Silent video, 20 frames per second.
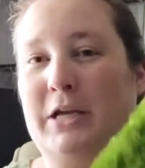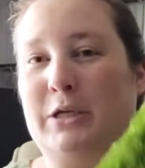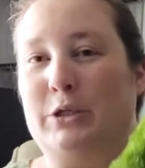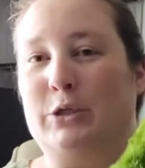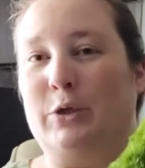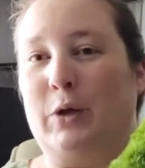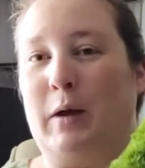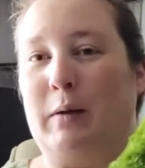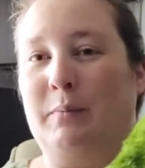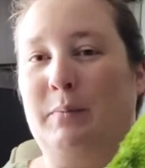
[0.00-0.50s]

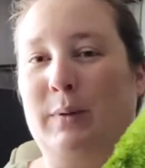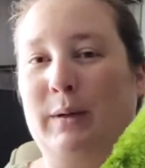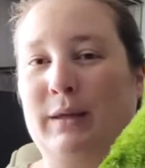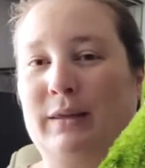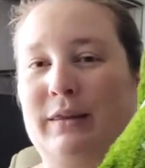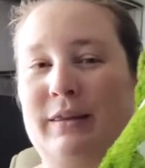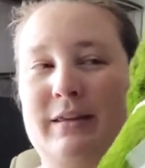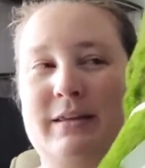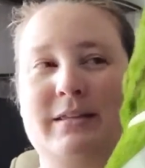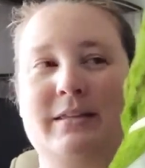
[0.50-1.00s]
So I
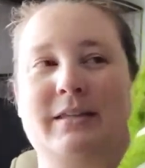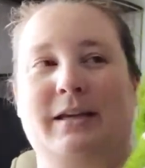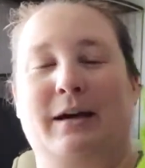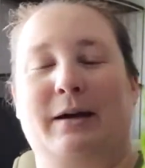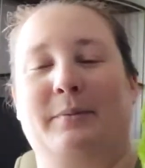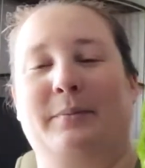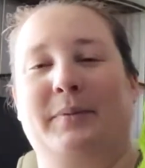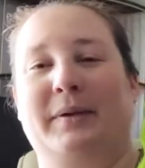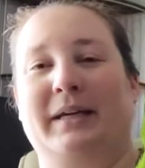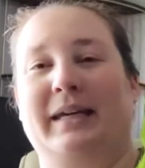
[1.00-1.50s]
picked this
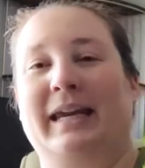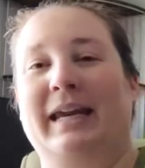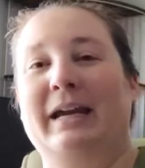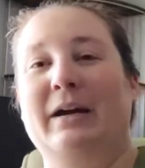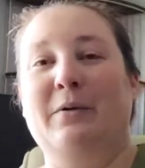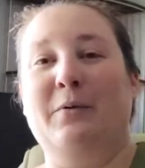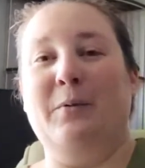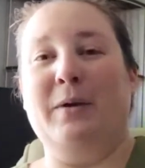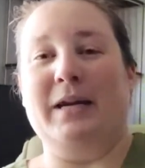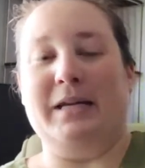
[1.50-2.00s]
up.
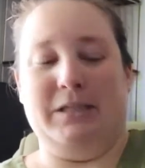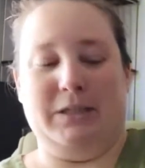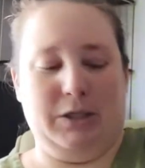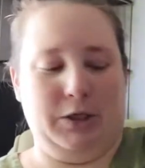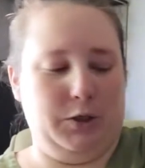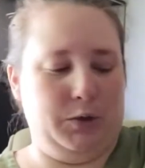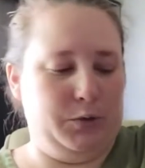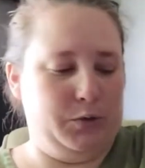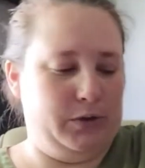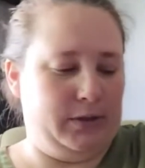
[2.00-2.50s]
Can't wait
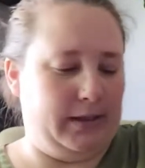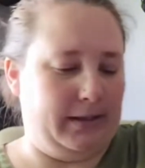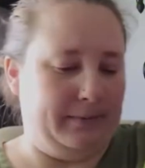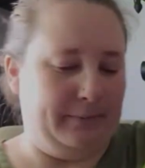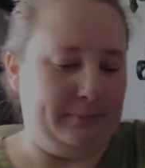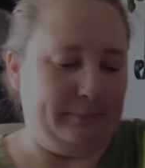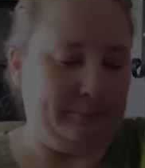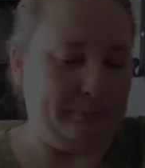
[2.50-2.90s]
to use it.